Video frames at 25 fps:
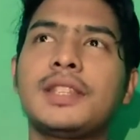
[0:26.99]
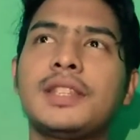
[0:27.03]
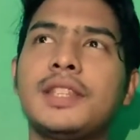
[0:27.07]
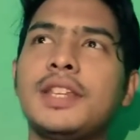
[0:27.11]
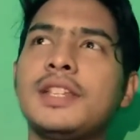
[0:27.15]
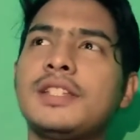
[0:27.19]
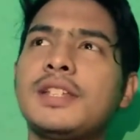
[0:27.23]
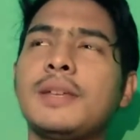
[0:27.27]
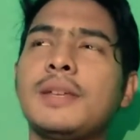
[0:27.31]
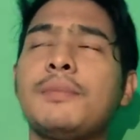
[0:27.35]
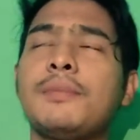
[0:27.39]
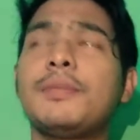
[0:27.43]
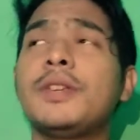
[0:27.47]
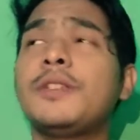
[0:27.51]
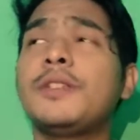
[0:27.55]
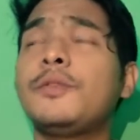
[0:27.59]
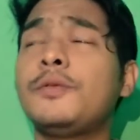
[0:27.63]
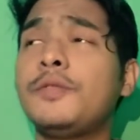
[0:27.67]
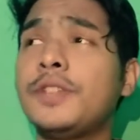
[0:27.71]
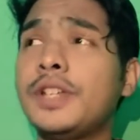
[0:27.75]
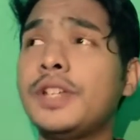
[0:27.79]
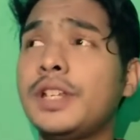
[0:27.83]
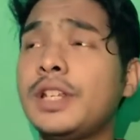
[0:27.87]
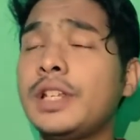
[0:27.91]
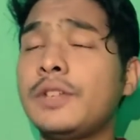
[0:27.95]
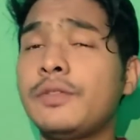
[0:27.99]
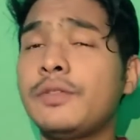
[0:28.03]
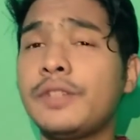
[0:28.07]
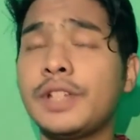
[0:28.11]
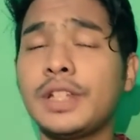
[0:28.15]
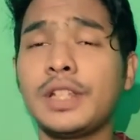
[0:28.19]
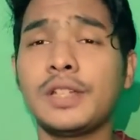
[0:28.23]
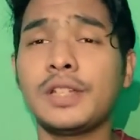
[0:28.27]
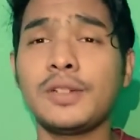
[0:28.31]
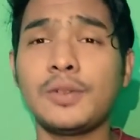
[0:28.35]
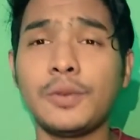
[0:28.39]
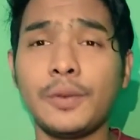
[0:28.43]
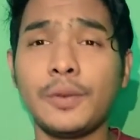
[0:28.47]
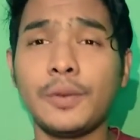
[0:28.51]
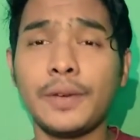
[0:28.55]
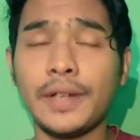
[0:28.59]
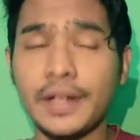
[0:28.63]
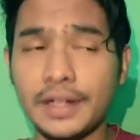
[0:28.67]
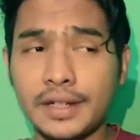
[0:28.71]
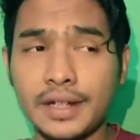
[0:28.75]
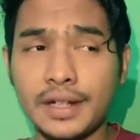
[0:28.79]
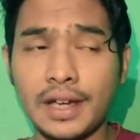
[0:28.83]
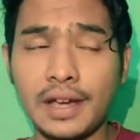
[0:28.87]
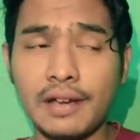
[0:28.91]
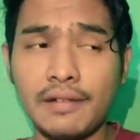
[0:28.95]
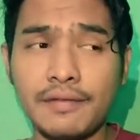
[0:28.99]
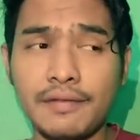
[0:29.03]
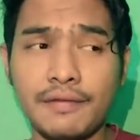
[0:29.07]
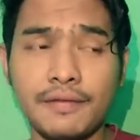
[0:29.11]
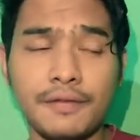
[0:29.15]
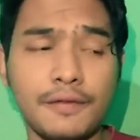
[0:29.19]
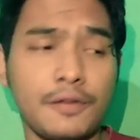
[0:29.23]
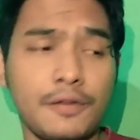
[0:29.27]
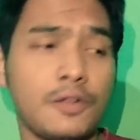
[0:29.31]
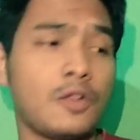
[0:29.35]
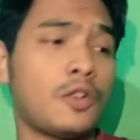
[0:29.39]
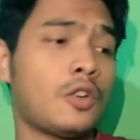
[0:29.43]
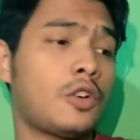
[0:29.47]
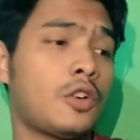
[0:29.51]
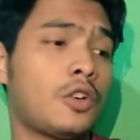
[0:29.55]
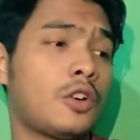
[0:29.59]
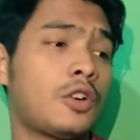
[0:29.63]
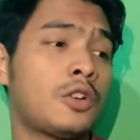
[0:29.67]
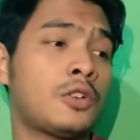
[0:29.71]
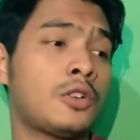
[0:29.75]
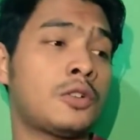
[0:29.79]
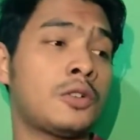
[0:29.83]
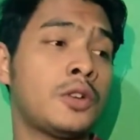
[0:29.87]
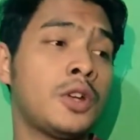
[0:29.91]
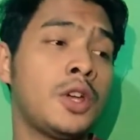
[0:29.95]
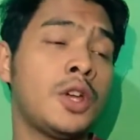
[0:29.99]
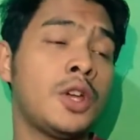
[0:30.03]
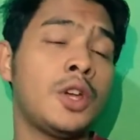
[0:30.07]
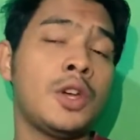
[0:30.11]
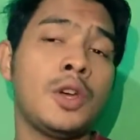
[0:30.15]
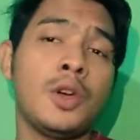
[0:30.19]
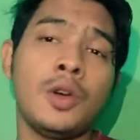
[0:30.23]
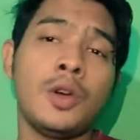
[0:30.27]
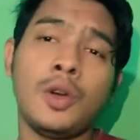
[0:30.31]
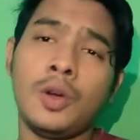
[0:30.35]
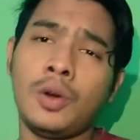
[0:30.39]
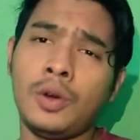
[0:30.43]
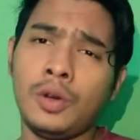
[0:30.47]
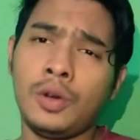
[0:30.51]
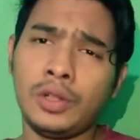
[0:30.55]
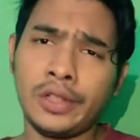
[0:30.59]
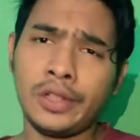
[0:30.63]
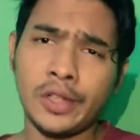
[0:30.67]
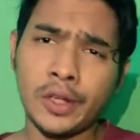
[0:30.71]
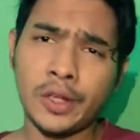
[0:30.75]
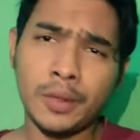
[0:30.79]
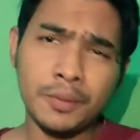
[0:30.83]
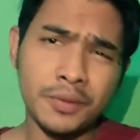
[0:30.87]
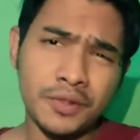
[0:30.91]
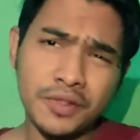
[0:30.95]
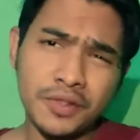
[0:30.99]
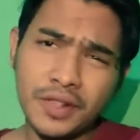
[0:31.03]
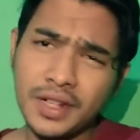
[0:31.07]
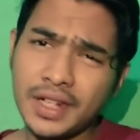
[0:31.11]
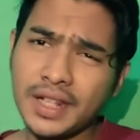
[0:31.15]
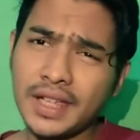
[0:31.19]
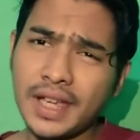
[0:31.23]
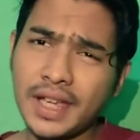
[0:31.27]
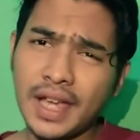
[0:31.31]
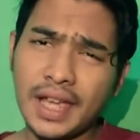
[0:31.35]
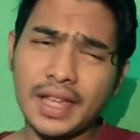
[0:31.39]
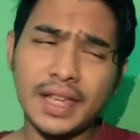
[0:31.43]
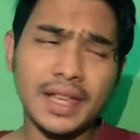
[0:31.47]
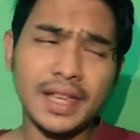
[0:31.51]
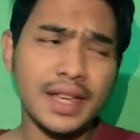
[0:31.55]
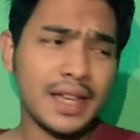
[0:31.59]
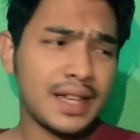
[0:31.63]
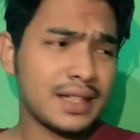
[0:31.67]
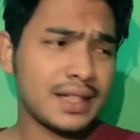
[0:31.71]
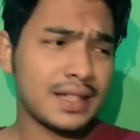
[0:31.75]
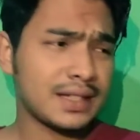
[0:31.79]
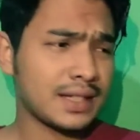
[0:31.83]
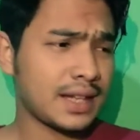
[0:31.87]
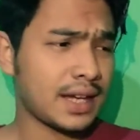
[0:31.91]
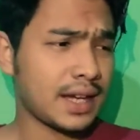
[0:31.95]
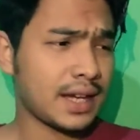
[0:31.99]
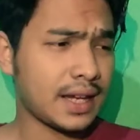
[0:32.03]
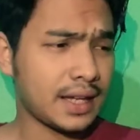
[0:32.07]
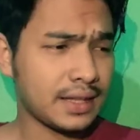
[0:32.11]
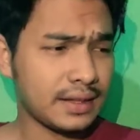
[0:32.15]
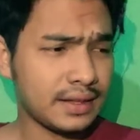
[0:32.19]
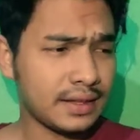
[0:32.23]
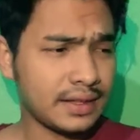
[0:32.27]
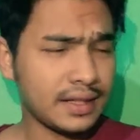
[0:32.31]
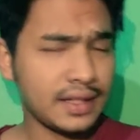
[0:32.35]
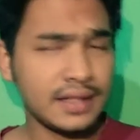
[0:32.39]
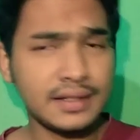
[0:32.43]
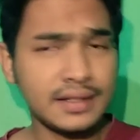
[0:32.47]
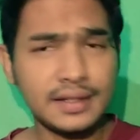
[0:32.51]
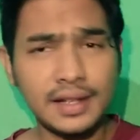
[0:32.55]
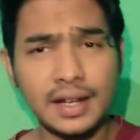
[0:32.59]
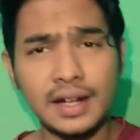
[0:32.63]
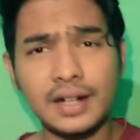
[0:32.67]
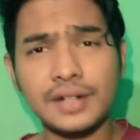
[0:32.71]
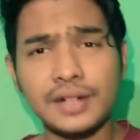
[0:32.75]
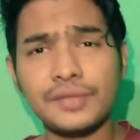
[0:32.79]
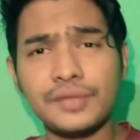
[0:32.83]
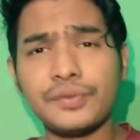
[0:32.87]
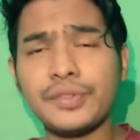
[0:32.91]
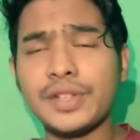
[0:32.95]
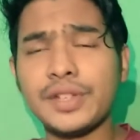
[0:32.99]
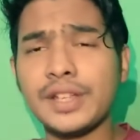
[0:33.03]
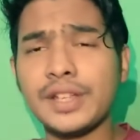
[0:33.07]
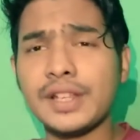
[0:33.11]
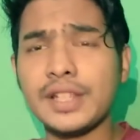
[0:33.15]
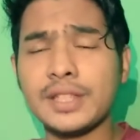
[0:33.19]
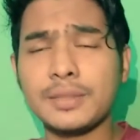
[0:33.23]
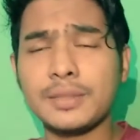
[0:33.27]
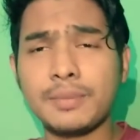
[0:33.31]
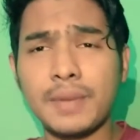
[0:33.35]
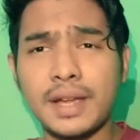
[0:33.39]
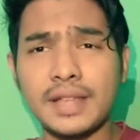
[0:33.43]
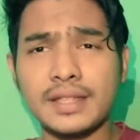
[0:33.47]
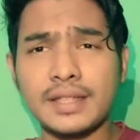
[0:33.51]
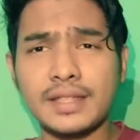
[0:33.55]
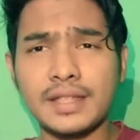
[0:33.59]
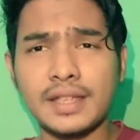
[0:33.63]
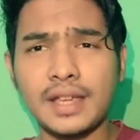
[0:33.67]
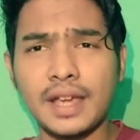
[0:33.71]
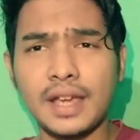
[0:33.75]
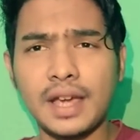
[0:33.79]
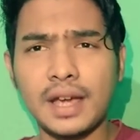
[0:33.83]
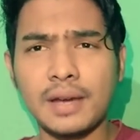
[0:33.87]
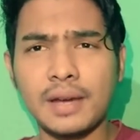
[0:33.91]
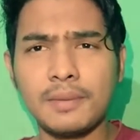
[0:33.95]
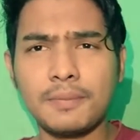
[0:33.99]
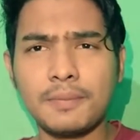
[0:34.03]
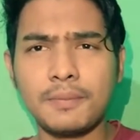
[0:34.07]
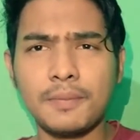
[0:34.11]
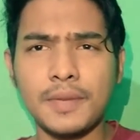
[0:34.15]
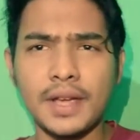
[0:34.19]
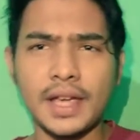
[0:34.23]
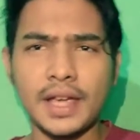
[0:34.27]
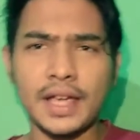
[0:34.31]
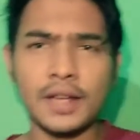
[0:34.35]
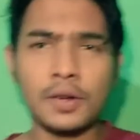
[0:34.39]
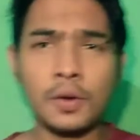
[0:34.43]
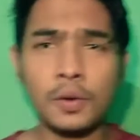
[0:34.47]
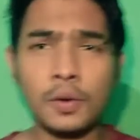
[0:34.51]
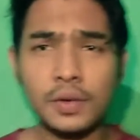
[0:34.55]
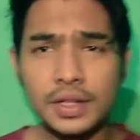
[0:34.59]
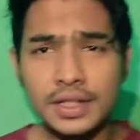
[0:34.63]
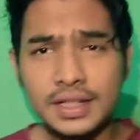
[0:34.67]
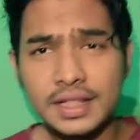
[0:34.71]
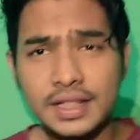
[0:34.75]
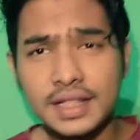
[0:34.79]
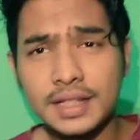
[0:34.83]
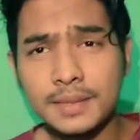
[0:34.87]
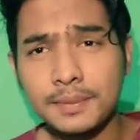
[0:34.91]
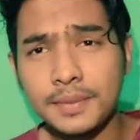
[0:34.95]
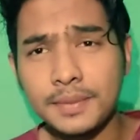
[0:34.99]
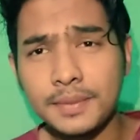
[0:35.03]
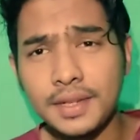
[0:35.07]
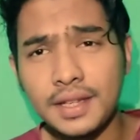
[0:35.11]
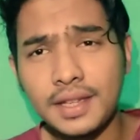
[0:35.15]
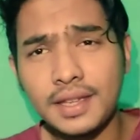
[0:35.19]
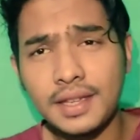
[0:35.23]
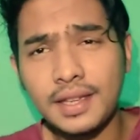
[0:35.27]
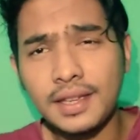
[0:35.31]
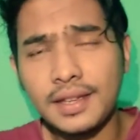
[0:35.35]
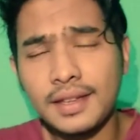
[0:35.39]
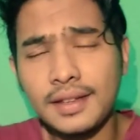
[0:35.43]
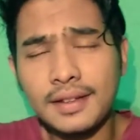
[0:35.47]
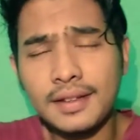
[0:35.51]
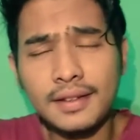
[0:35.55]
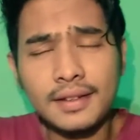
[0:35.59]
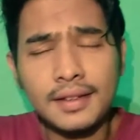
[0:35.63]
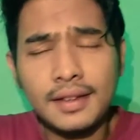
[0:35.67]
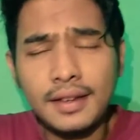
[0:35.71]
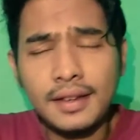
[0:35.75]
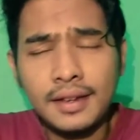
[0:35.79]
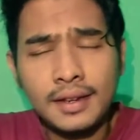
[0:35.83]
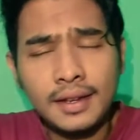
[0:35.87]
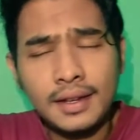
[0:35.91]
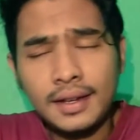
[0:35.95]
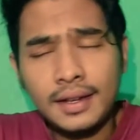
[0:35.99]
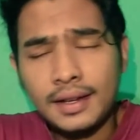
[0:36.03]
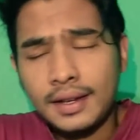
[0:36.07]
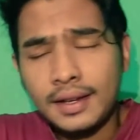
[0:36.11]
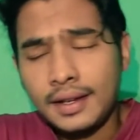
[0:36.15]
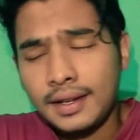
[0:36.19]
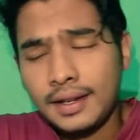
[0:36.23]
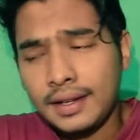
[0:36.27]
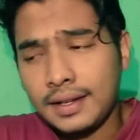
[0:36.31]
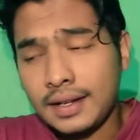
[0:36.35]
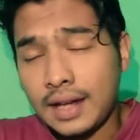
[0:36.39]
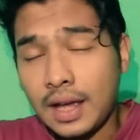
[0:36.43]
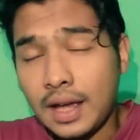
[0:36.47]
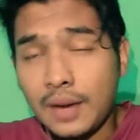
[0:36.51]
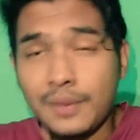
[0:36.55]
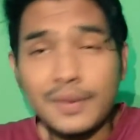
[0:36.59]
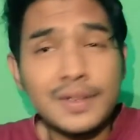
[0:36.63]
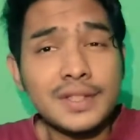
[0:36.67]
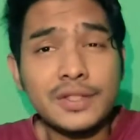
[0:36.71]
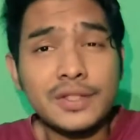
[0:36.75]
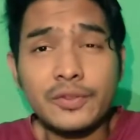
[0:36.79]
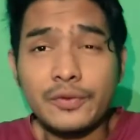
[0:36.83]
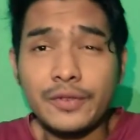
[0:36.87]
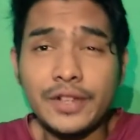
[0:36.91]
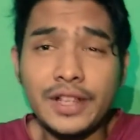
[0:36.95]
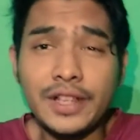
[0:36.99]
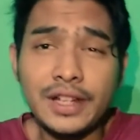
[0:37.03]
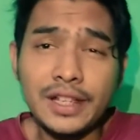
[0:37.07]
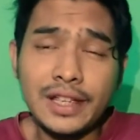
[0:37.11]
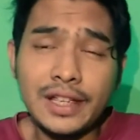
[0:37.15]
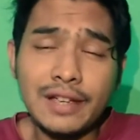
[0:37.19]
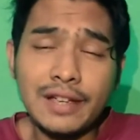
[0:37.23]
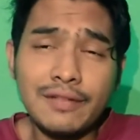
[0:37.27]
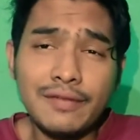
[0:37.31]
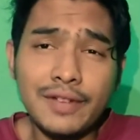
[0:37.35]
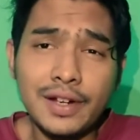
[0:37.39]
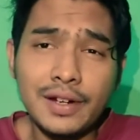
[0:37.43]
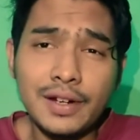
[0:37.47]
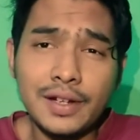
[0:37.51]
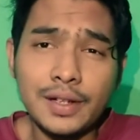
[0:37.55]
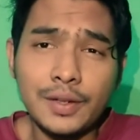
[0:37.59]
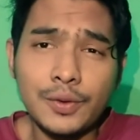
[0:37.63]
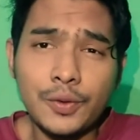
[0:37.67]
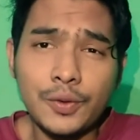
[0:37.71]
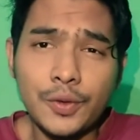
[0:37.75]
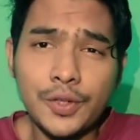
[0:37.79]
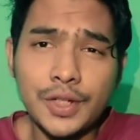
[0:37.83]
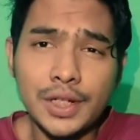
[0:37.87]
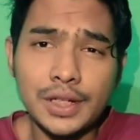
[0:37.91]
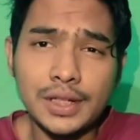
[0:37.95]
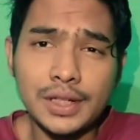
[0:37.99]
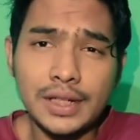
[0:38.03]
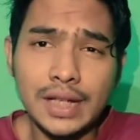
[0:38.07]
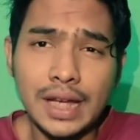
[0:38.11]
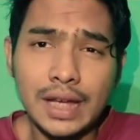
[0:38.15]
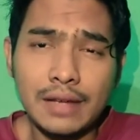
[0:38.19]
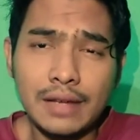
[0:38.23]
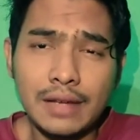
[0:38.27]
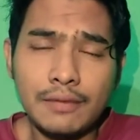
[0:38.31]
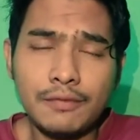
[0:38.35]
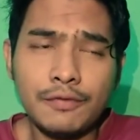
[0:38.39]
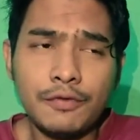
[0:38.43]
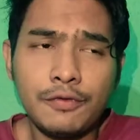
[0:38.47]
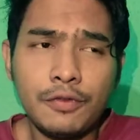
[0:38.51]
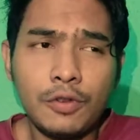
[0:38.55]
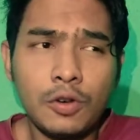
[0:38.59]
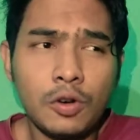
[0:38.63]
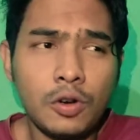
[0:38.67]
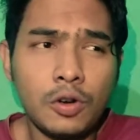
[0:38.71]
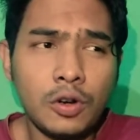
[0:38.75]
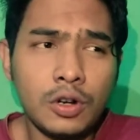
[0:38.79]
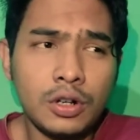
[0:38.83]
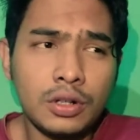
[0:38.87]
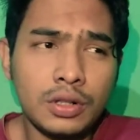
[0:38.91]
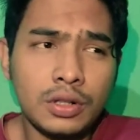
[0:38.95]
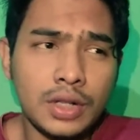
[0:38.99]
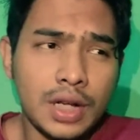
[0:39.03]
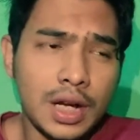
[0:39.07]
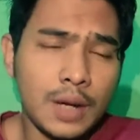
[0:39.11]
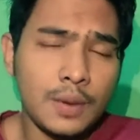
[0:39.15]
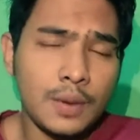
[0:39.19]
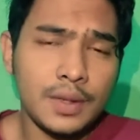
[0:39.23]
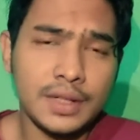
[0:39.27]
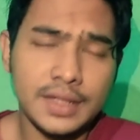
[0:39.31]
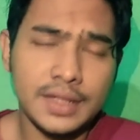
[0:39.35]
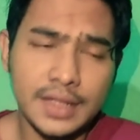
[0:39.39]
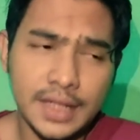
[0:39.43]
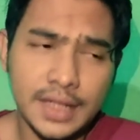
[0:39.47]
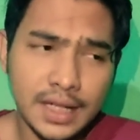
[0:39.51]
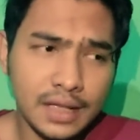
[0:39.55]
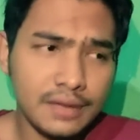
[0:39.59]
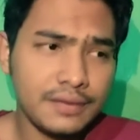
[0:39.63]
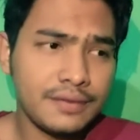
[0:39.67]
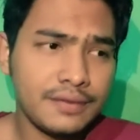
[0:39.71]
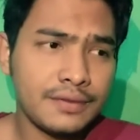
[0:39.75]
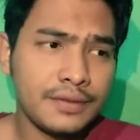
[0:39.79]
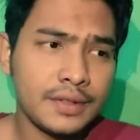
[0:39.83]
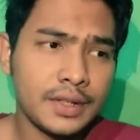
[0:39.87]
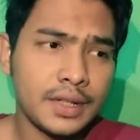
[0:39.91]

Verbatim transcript: things have been really really going tough for all the community I guess and things are really spicing up and honestly speaking now is really a very crucial time for ourselves